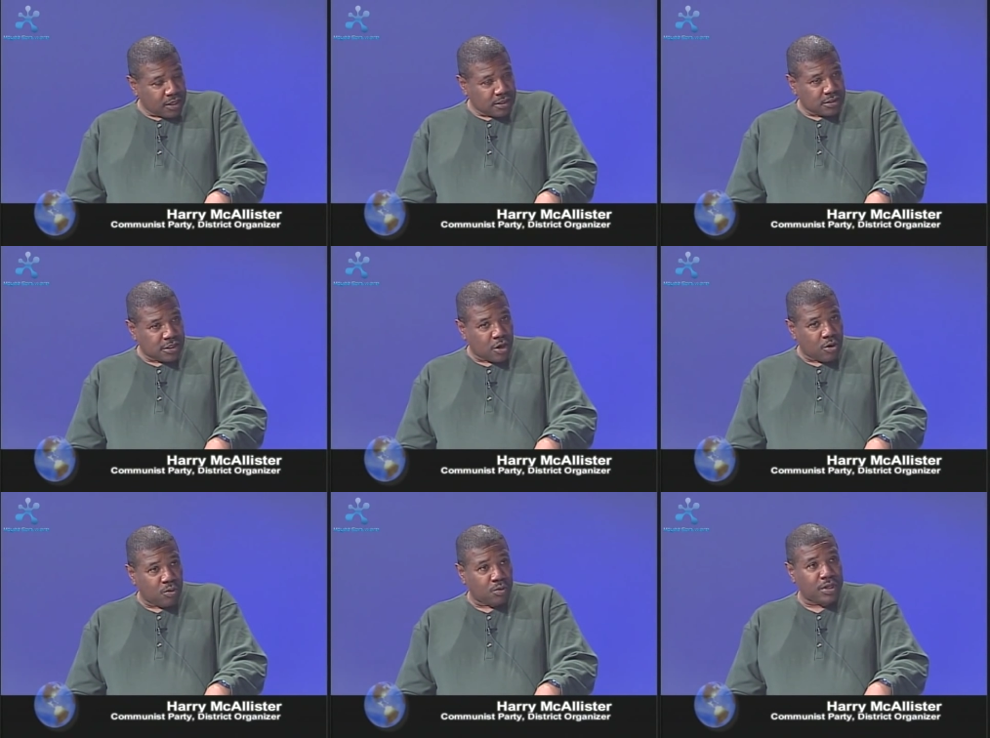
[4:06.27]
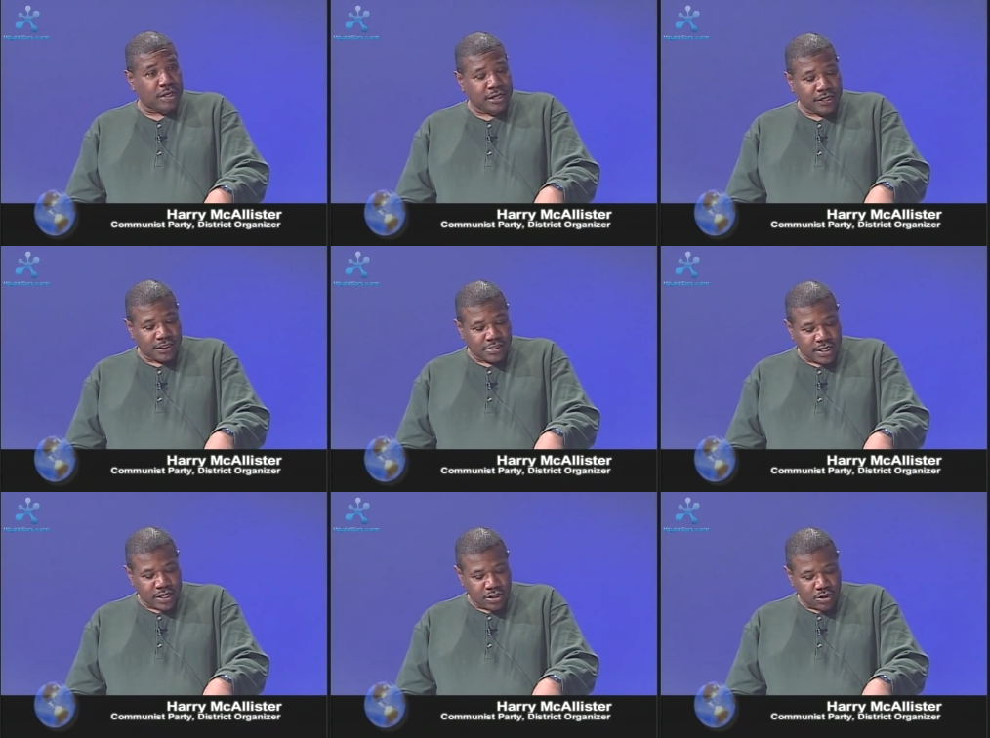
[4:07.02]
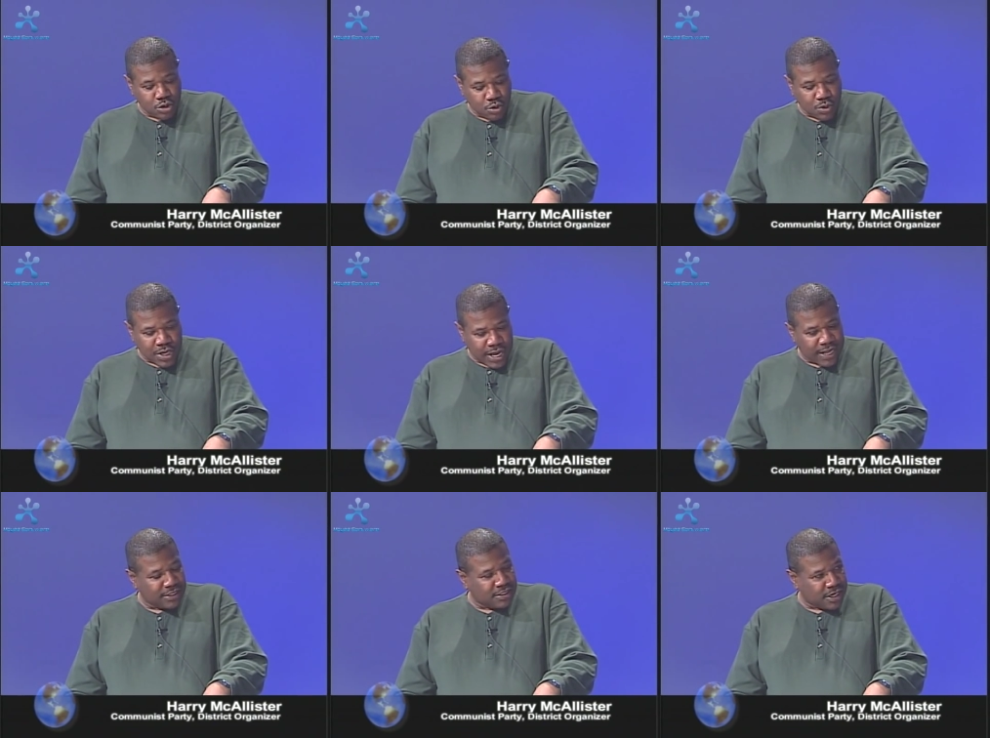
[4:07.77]
So it is a new
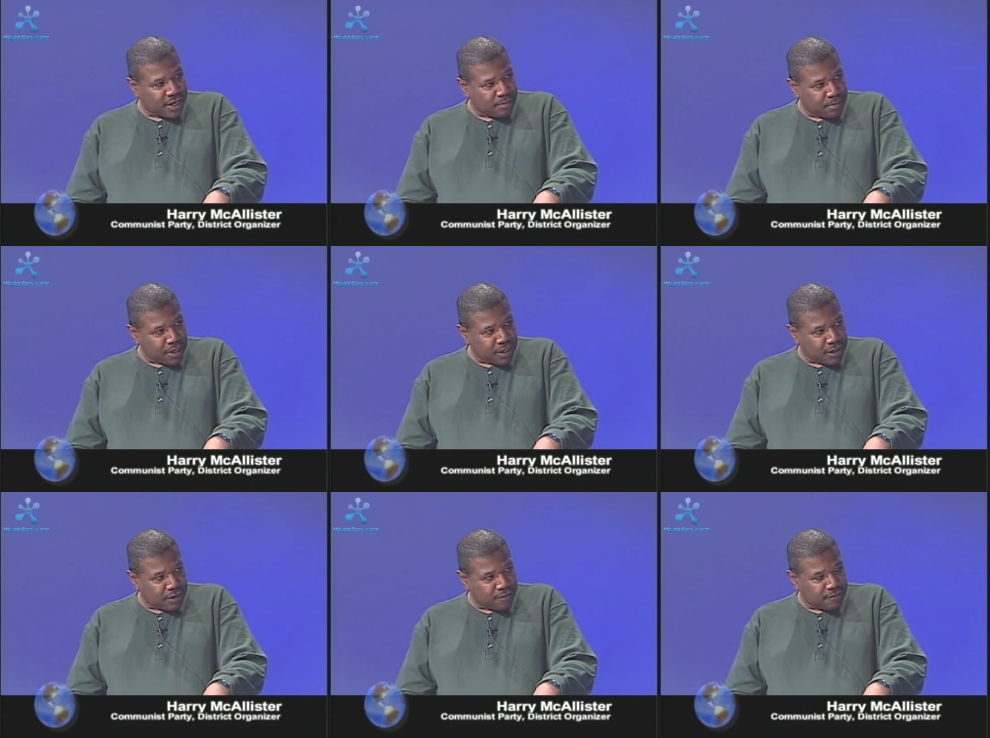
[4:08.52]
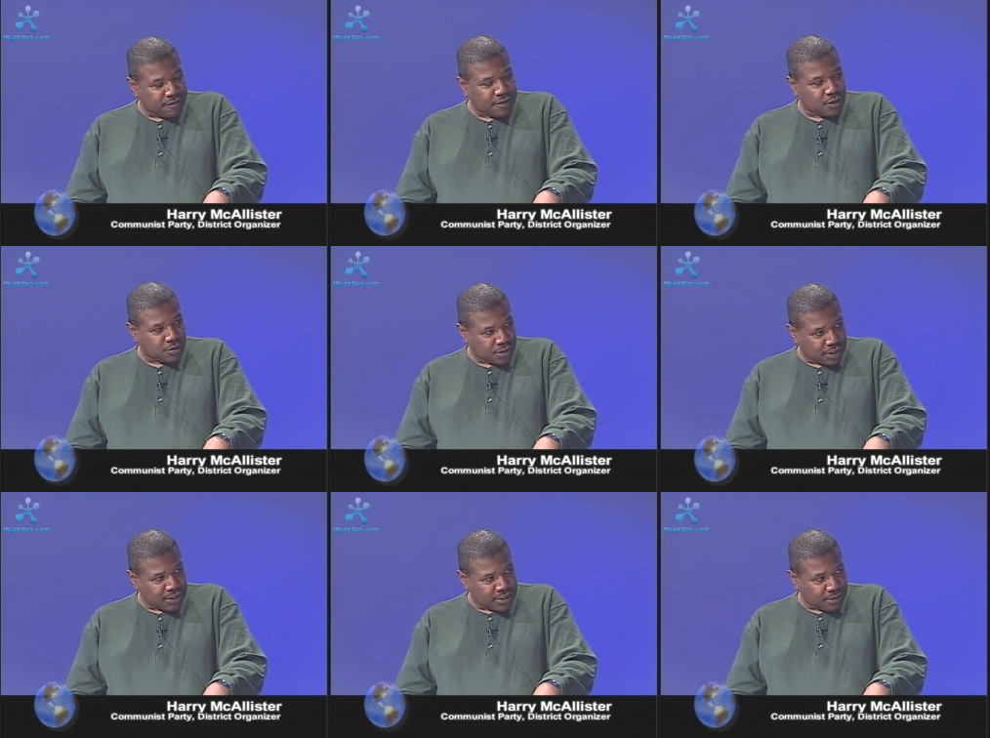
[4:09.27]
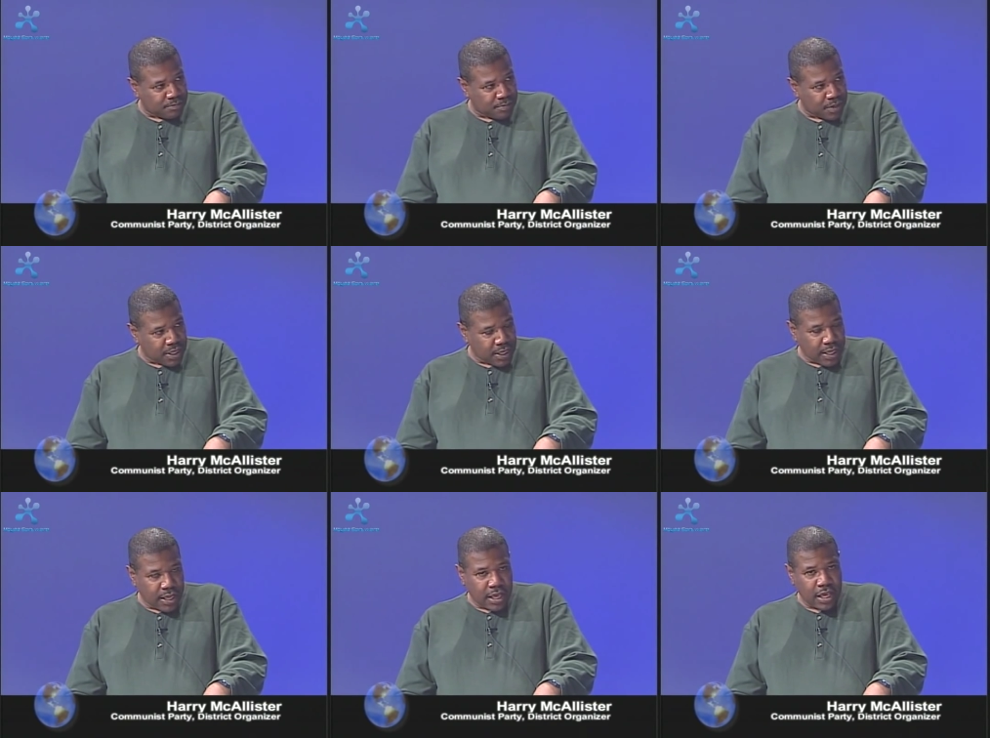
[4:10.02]
concept of socialism,
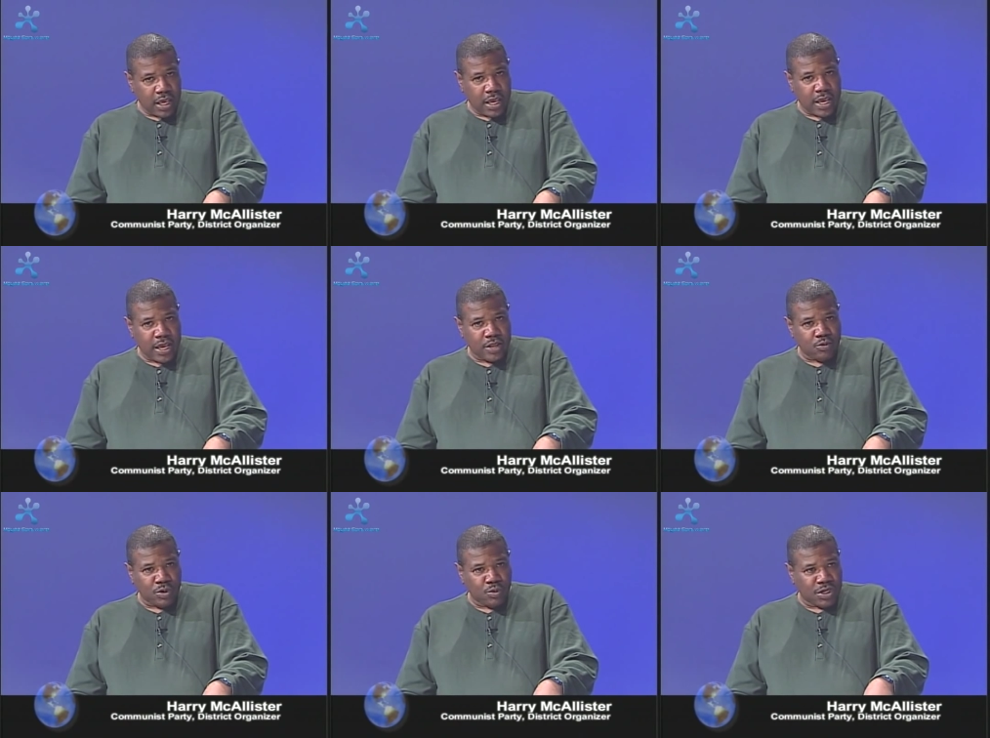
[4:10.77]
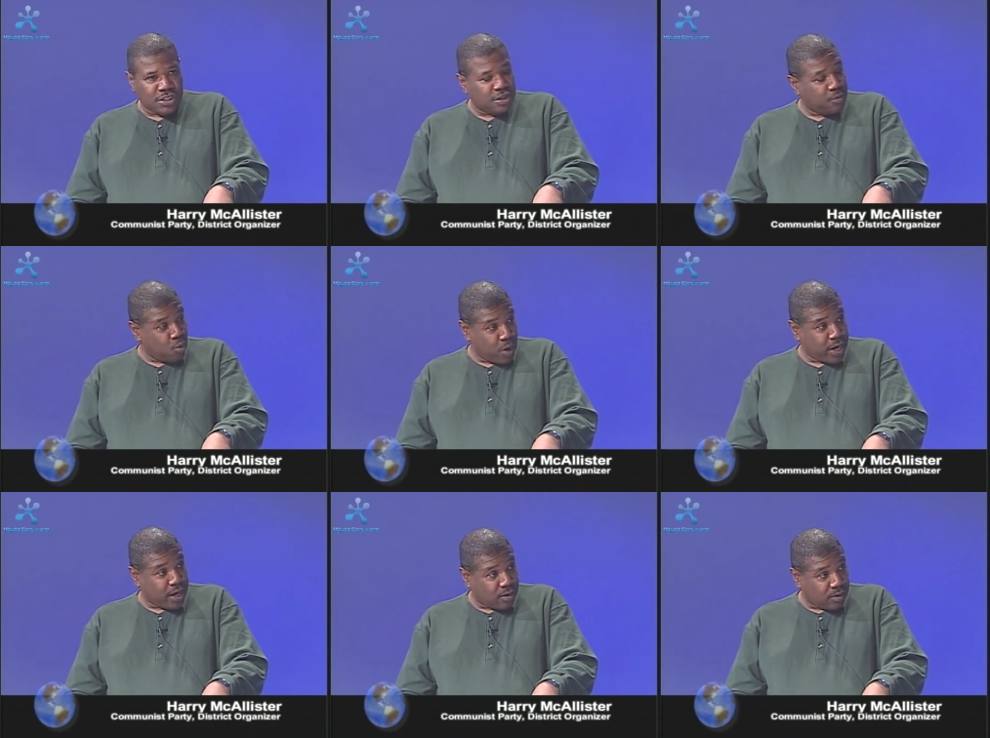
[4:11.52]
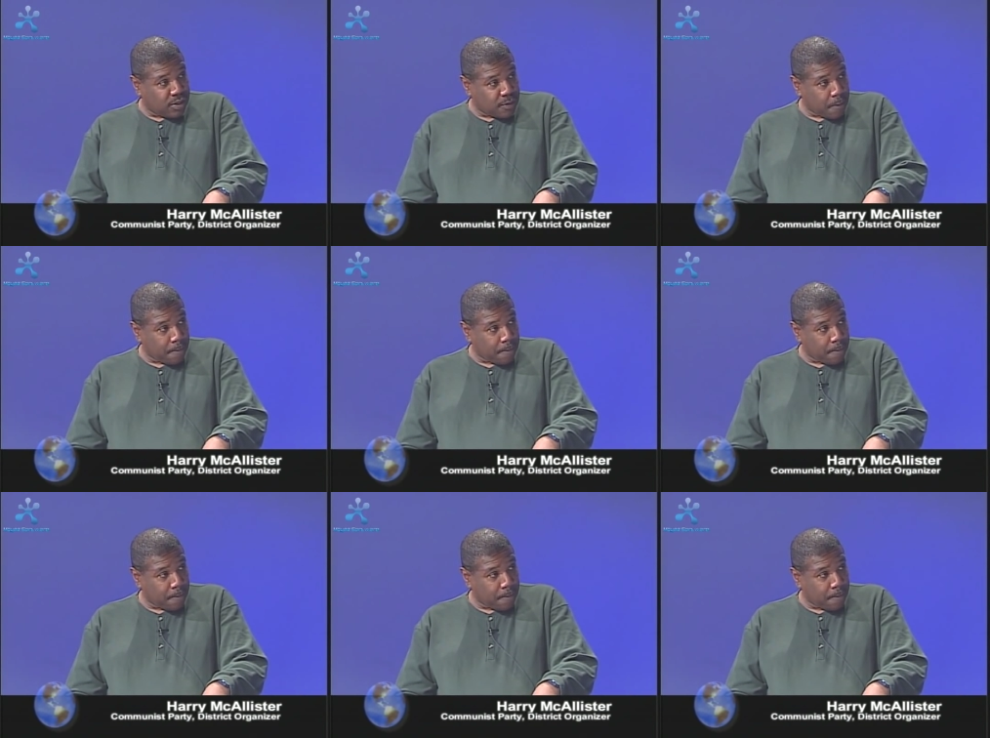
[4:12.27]
and we wish him well.